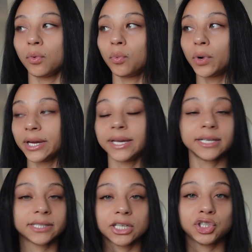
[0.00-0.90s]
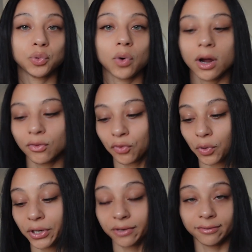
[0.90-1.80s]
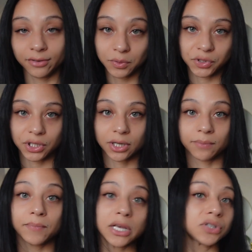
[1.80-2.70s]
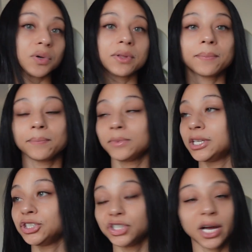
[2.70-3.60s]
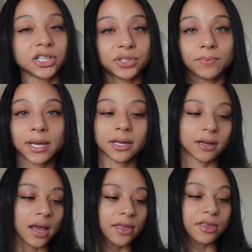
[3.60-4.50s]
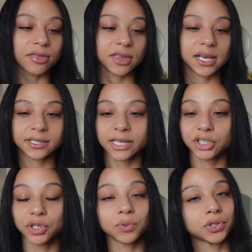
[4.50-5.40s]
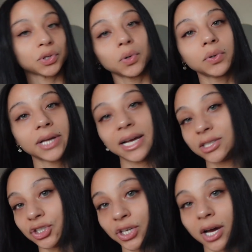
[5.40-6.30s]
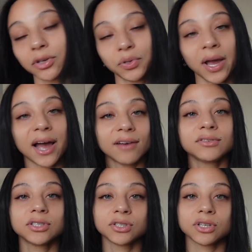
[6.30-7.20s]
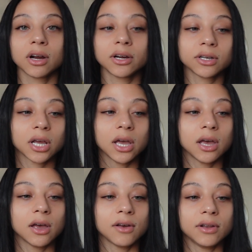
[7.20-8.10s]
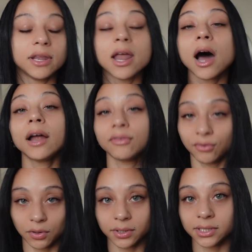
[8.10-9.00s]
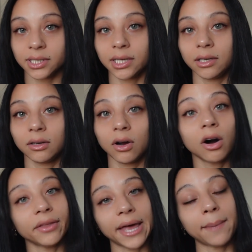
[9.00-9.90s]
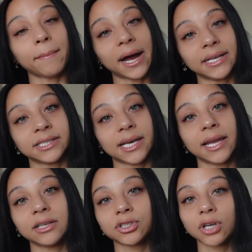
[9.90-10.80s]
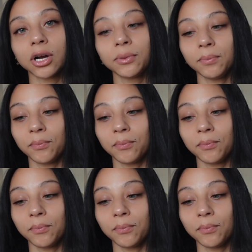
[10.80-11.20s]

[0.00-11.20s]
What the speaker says: what it is that you want for your future. So the judgment, the things that you were told as a child, you have to start not focusing on that mindset and start